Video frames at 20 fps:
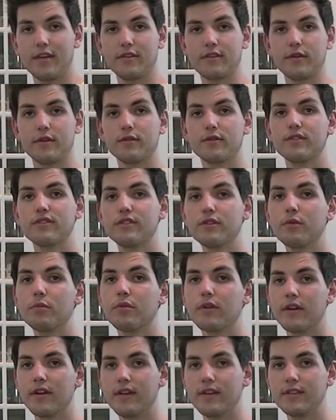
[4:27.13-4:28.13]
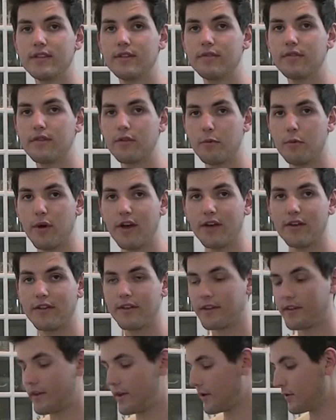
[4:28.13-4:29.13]
so it's super easy for the
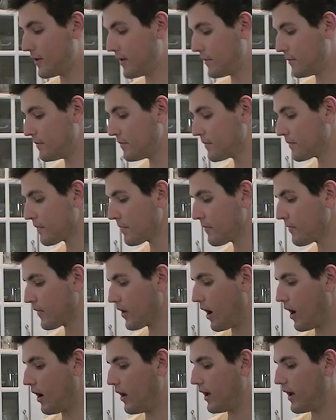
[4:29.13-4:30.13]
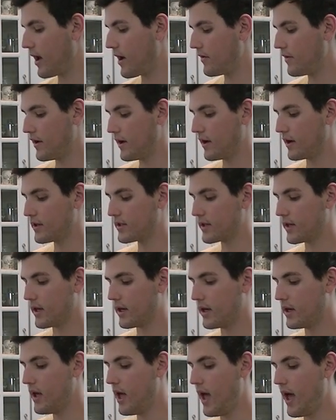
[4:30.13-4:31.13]
pickling liquid. All I have here is
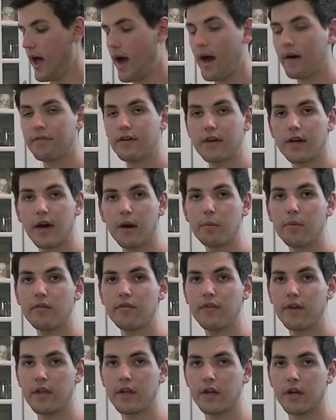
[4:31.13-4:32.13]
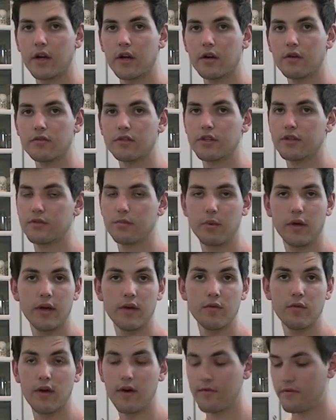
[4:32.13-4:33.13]
a half a cup of vinegar, just
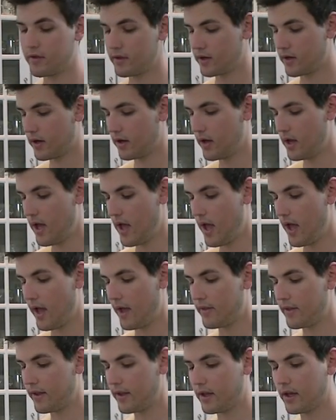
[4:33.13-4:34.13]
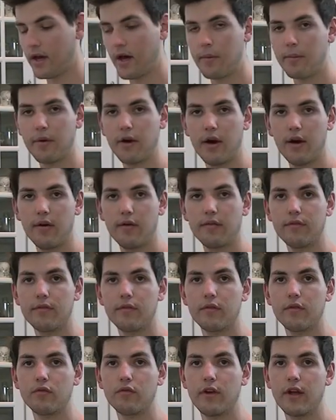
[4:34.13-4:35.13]
plain white vinegar, and then a cup of
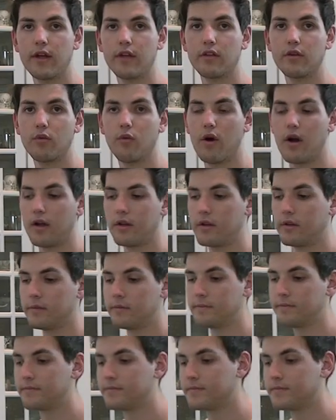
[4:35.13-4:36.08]
regular water.